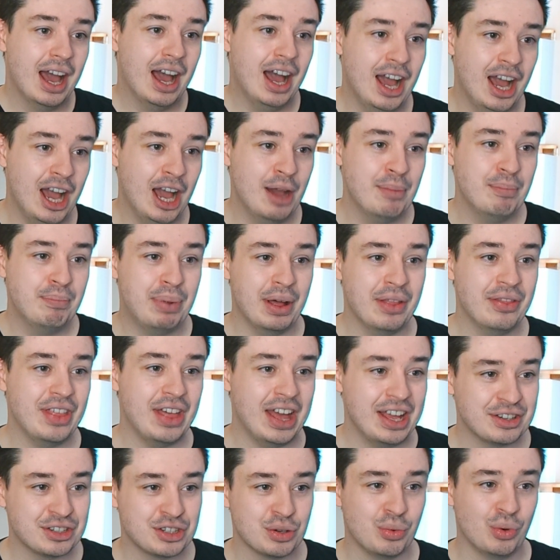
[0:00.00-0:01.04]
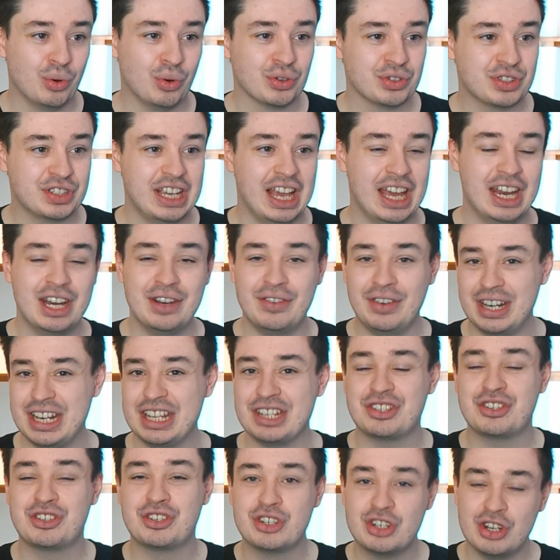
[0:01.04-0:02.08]
Um, but then towards the end of it
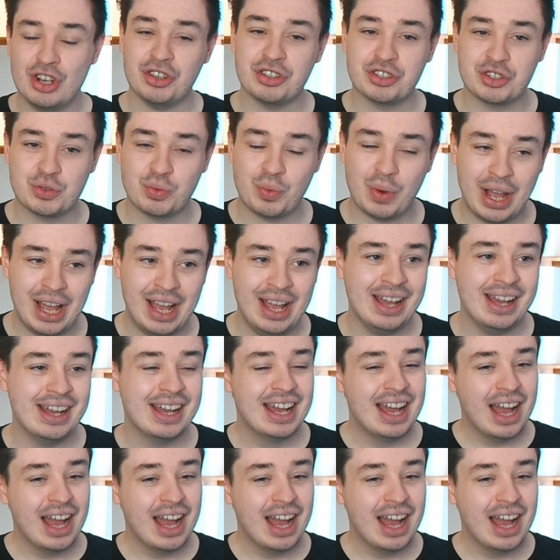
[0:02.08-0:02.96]
is just where